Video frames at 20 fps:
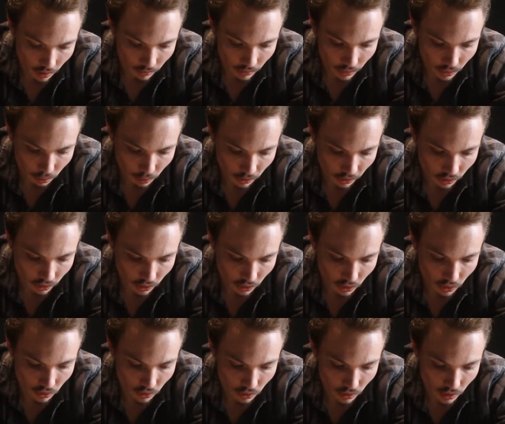It's pretty
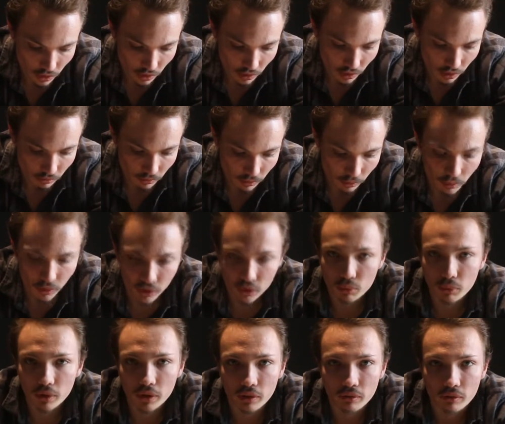cool. It works
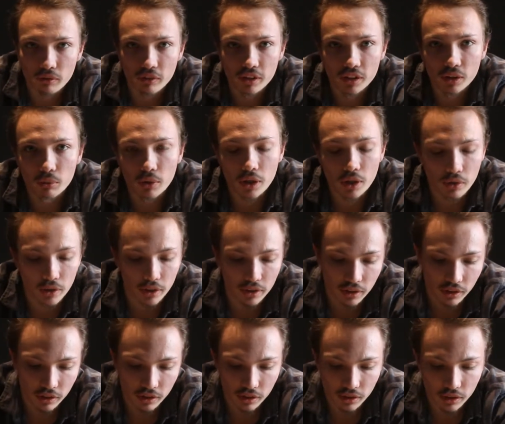really well. I
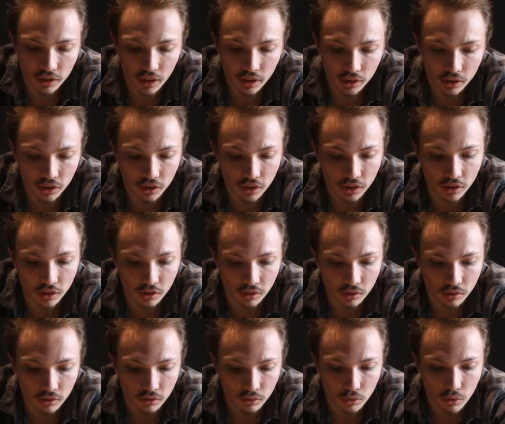think it actually
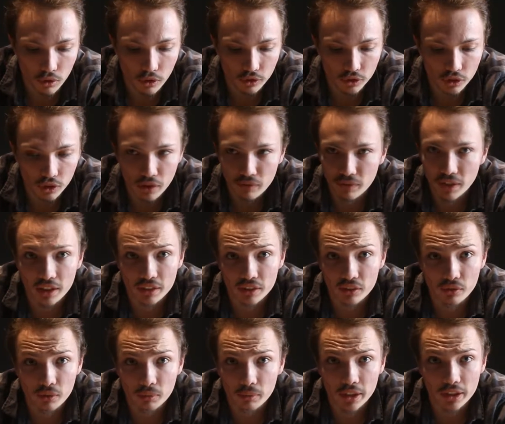works. I haven't had to
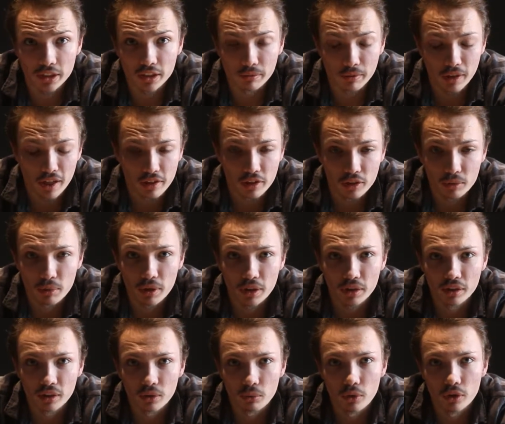replace the batteries, but I
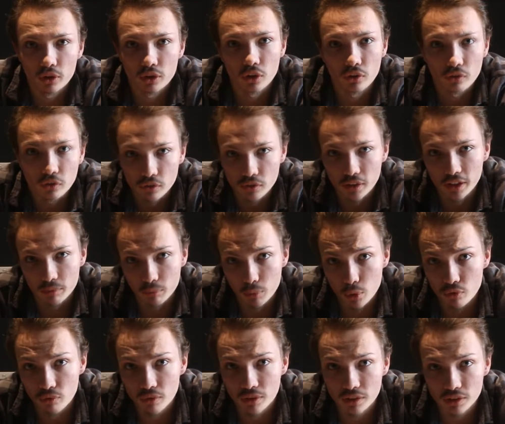think it works off of like
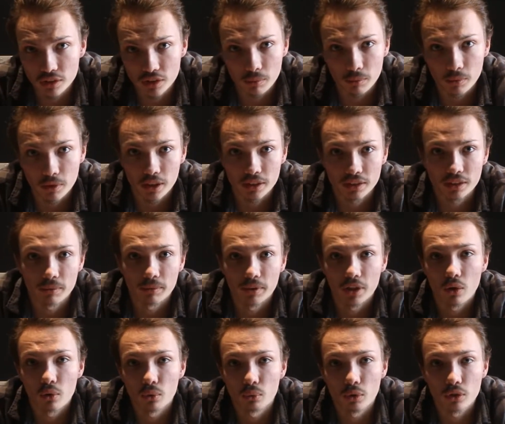movement, like some of the
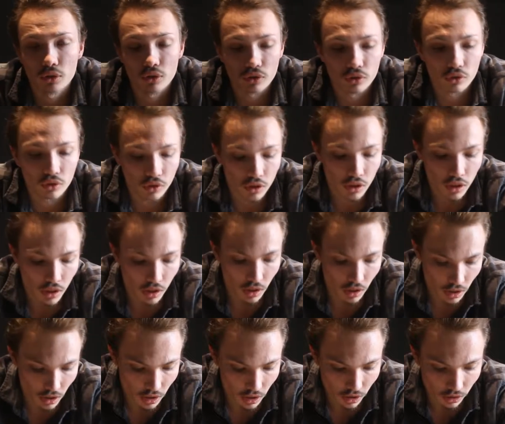old watches
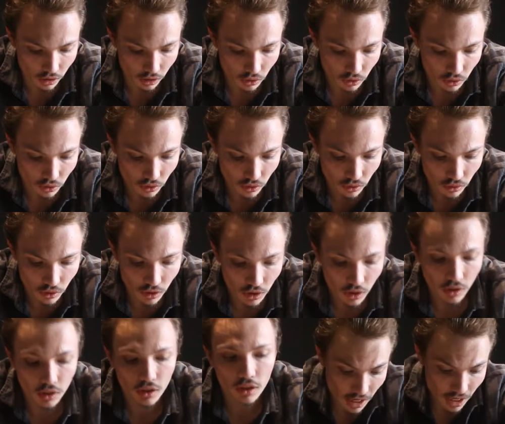used to.
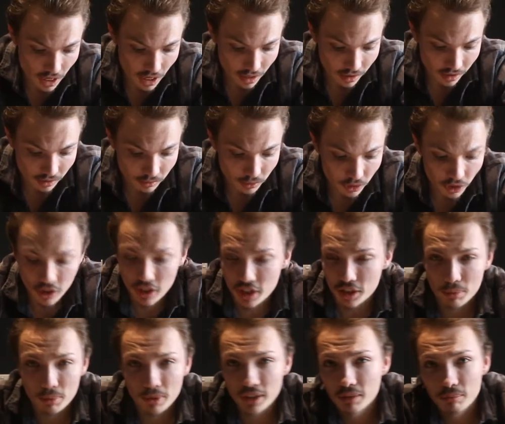So yeah,
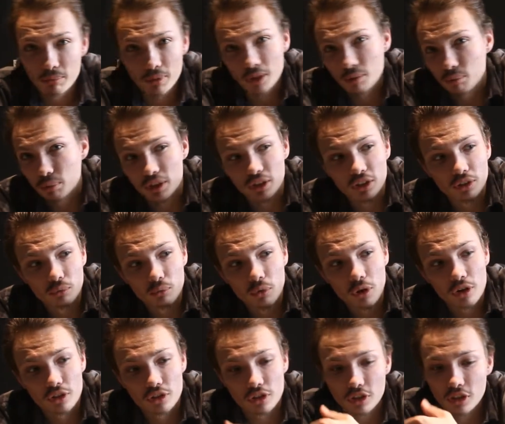it's been a pretty good
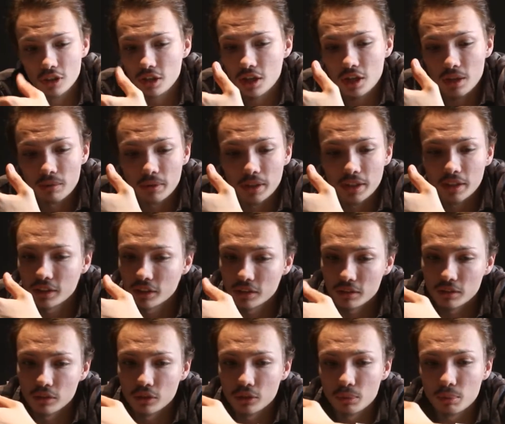watch. I think
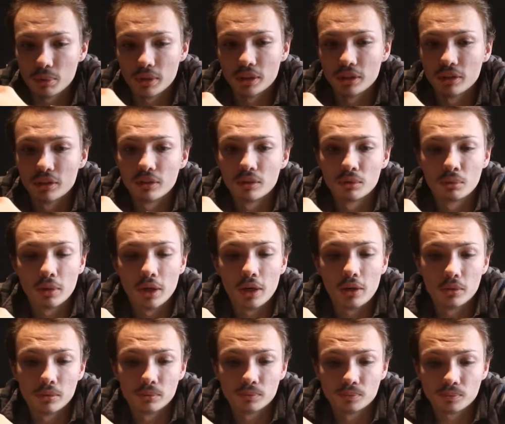it looks pretty good as
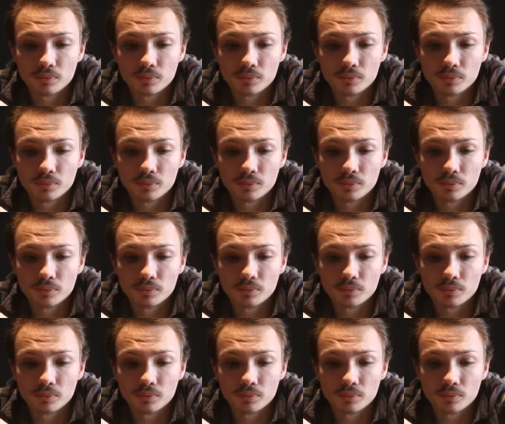well.